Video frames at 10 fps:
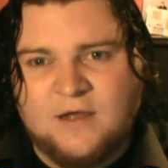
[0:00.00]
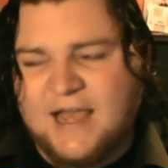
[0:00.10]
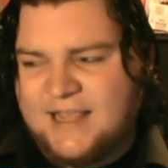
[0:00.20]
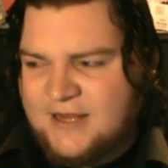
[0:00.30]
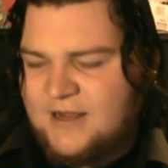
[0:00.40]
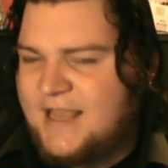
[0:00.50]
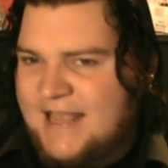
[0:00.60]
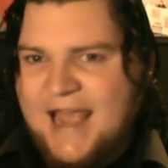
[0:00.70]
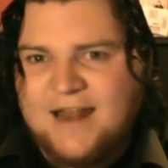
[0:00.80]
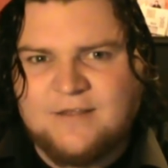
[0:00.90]
I
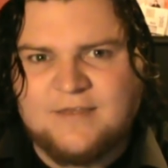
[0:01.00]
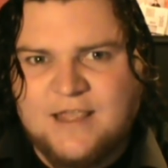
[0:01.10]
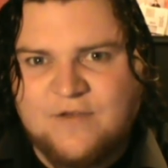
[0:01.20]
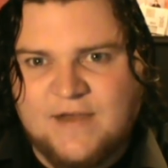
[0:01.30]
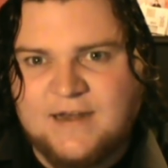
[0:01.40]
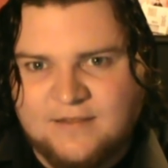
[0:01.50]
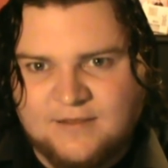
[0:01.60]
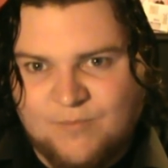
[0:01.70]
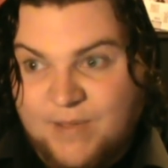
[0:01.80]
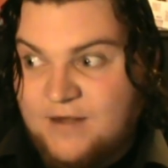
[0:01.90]
can't think of
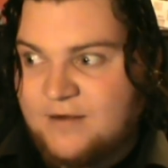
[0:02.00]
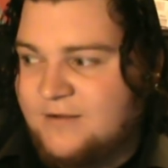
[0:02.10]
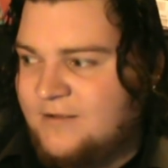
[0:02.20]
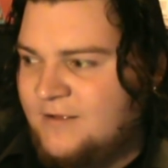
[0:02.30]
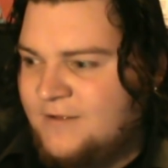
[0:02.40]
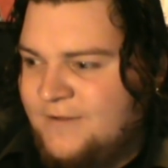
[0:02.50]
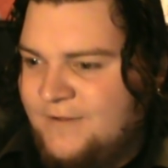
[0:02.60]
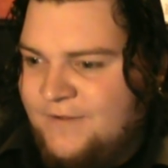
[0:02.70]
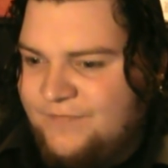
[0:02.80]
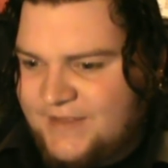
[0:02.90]
anything better
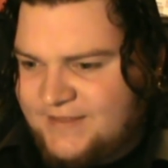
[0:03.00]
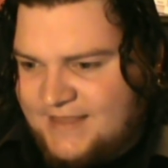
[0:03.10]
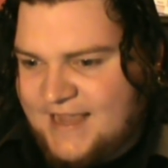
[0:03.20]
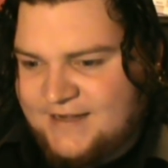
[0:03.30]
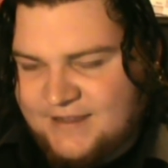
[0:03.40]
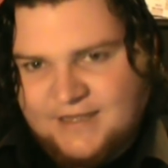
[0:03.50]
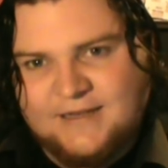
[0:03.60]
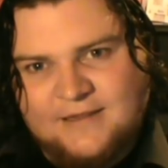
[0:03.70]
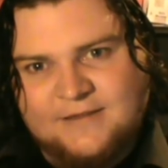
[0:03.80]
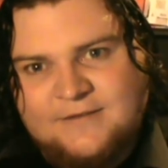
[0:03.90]
than that
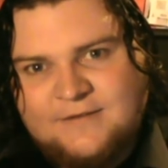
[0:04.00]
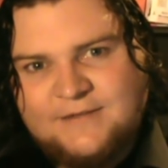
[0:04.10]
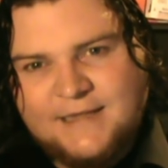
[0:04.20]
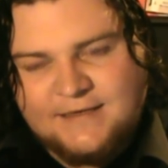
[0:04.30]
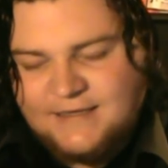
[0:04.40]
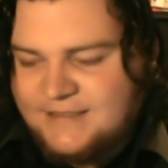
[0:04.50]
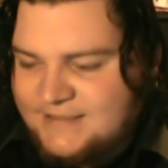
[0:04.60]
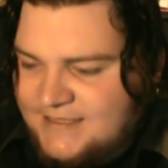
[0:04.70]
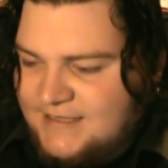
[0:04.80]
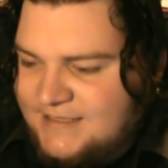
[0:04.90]
little
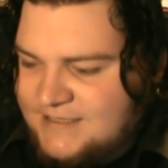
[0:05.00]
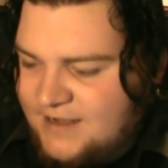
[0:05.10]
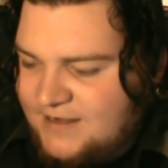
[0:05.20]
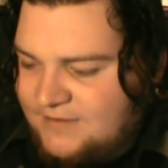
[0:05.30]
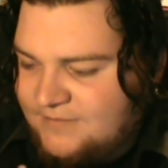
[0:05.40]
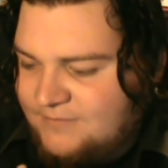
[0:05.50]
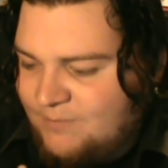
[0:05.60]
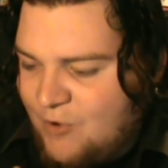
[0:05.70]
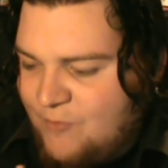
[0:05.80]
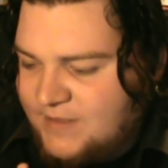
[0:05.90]
teeny tiny
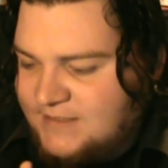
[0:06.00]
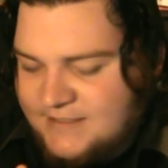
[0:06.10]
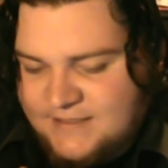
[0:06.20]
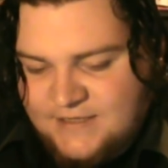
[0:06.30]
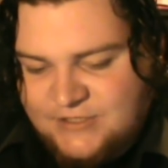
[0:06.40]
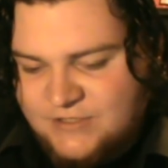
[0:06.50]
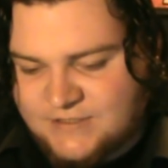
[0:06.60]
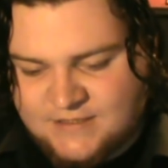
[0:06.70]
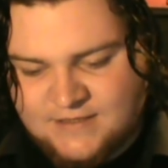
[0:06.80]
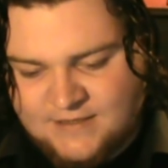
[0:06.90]
moment, and
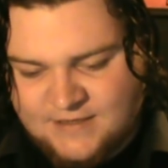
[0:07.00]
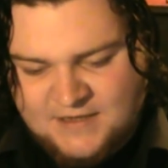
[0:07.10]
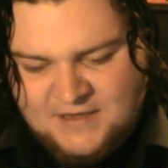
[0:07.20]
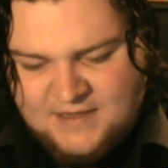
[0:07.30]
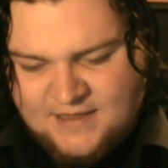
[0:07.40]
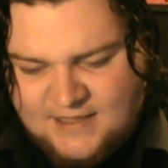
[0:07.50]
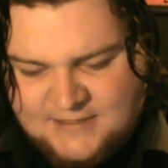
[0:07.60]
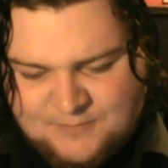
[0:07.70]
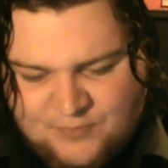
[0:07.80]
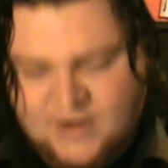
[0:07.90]
it's
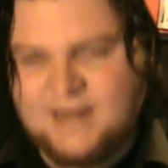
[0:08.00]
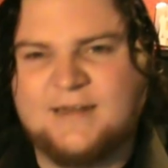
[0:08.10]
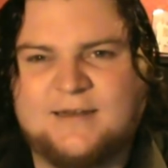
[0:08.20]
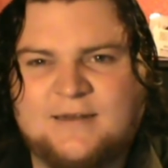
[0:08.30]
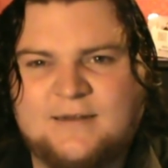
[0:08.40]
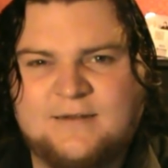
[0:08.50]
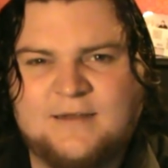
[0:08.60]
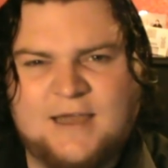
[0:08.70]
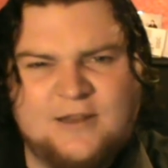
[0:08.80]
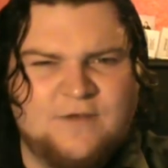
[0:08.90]
brilliant.
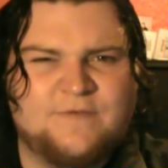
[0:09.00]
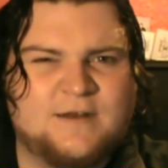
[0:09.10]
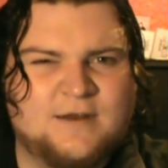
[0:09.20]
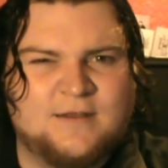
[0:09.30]
I love it.